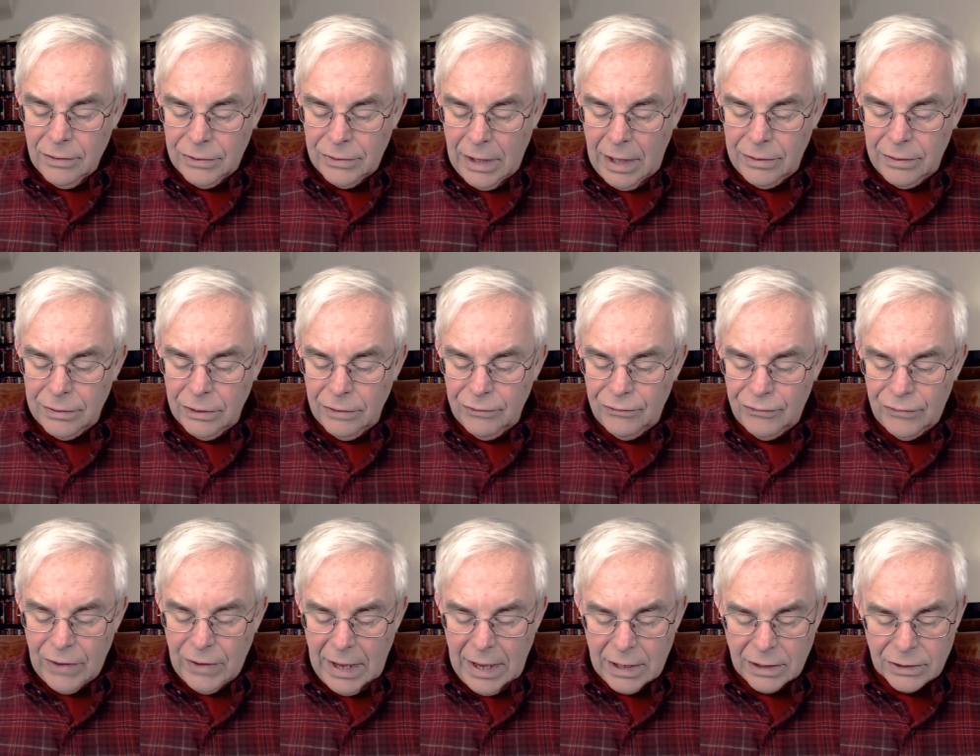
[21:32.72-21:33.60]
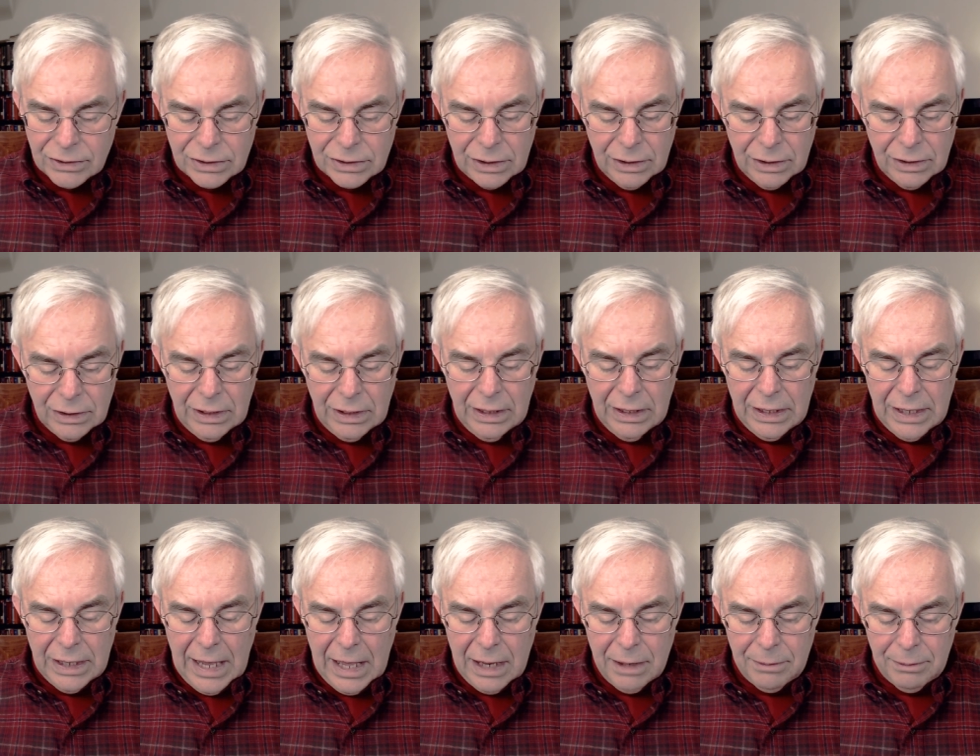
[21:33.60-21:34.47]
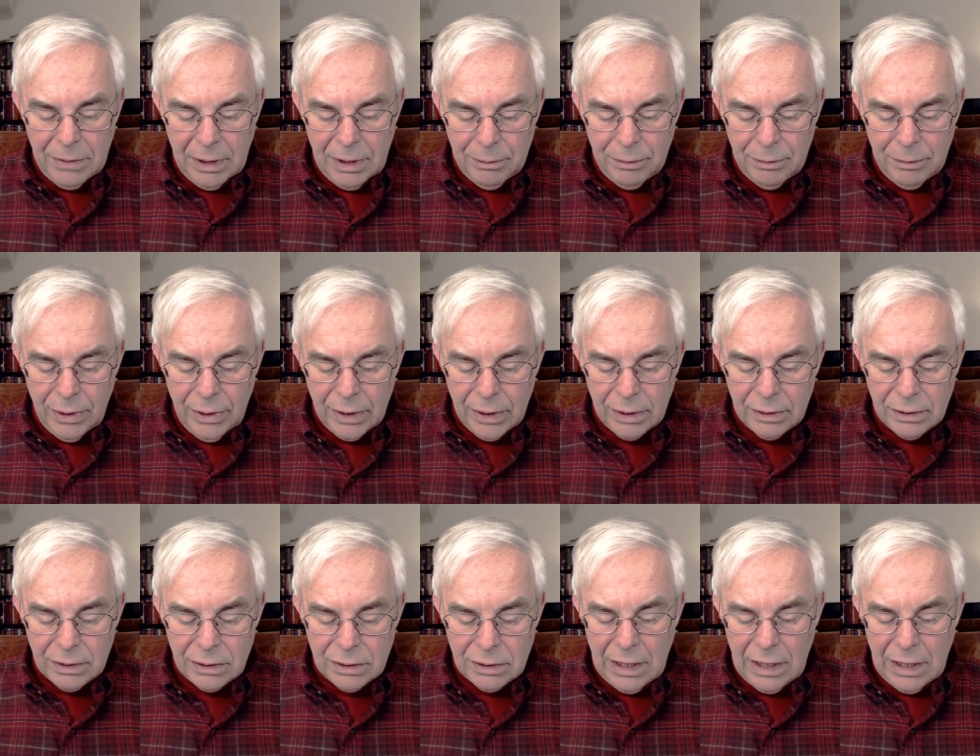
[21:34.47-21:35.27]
Then the facts in the anatomy book